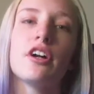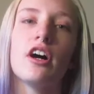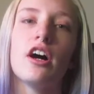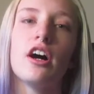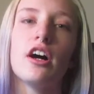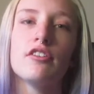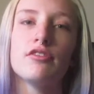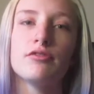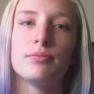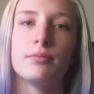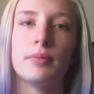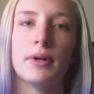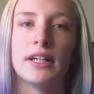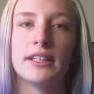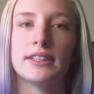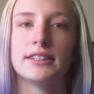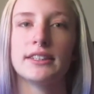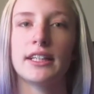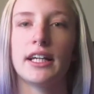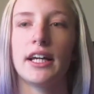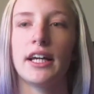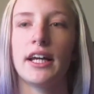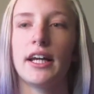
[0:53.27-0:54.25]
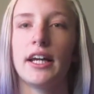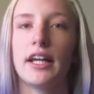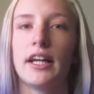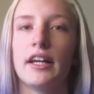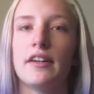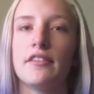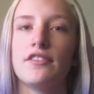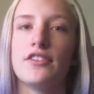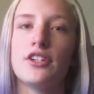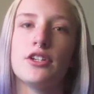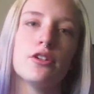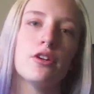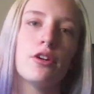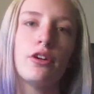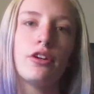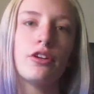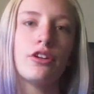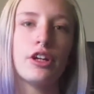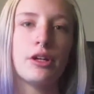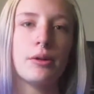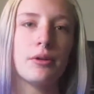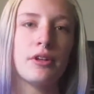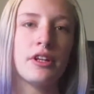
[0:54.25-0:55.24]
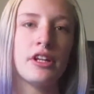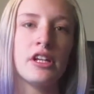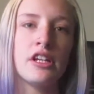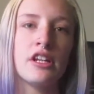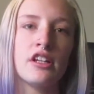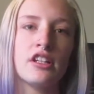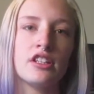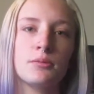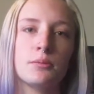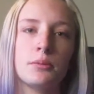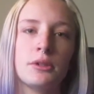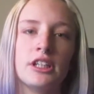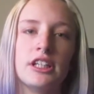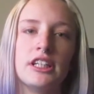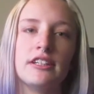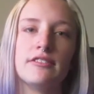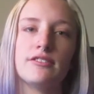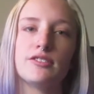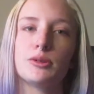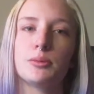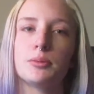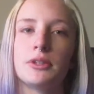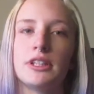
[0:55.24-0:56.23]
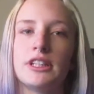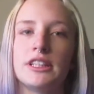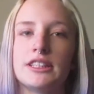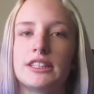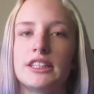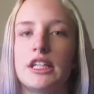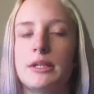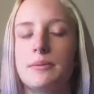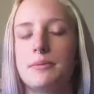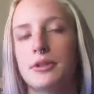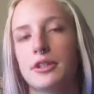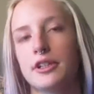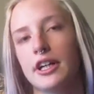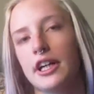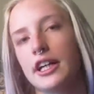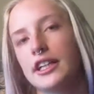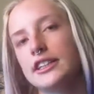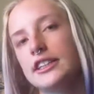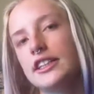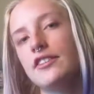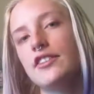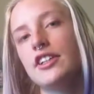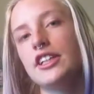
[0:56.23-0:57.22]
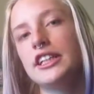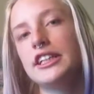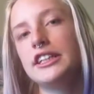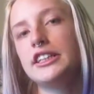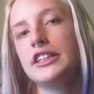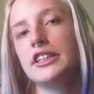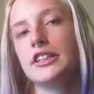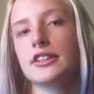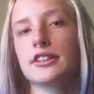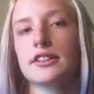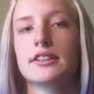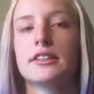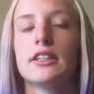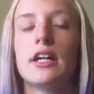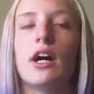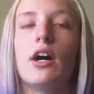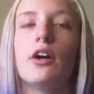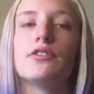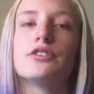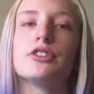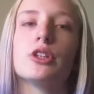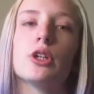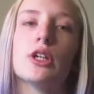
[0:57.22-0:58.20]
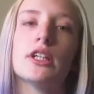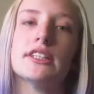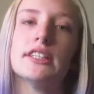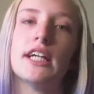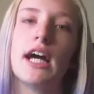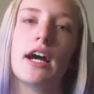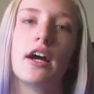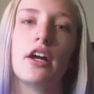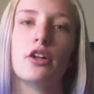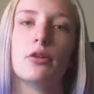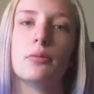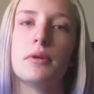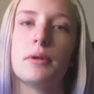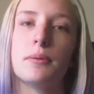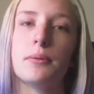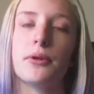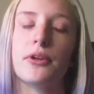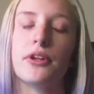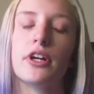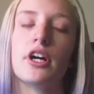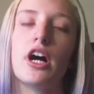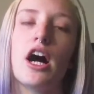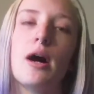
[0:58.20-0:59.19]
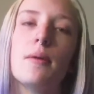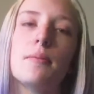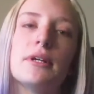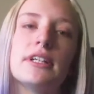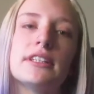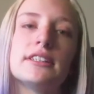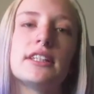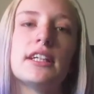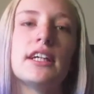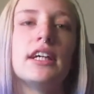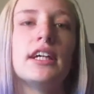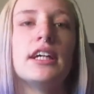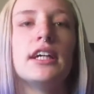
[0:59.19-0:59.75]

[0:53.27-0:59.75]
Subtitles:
off by saying, if you don't agree with any of these beliefs, please keep your negativity to yourself. Don't attack other people in the comments.